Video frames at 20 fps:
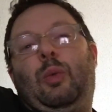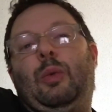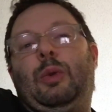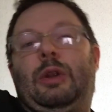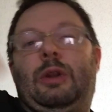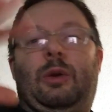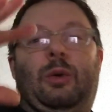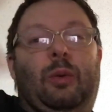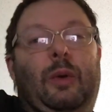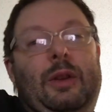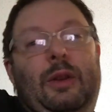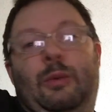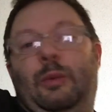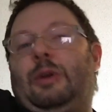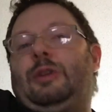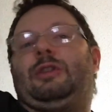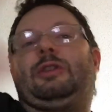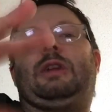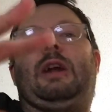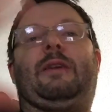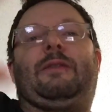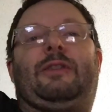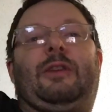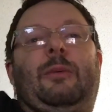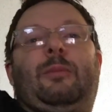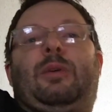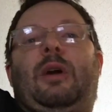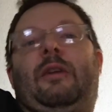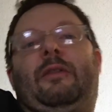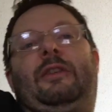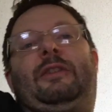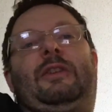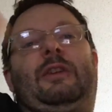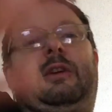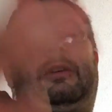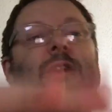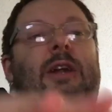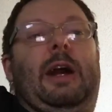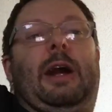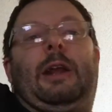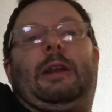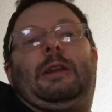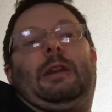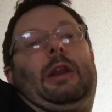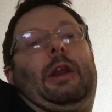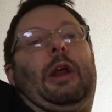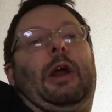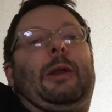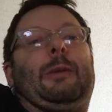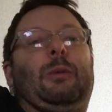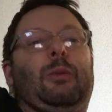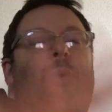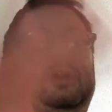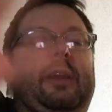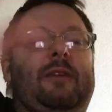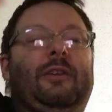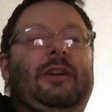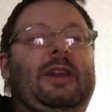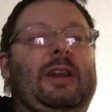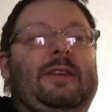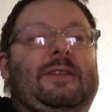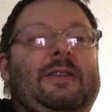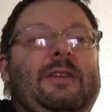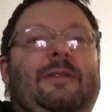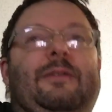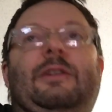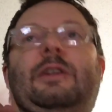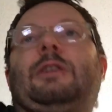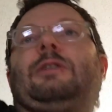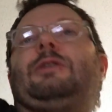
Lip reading: you know, whether we should have some privacy or not, whatever, that's a different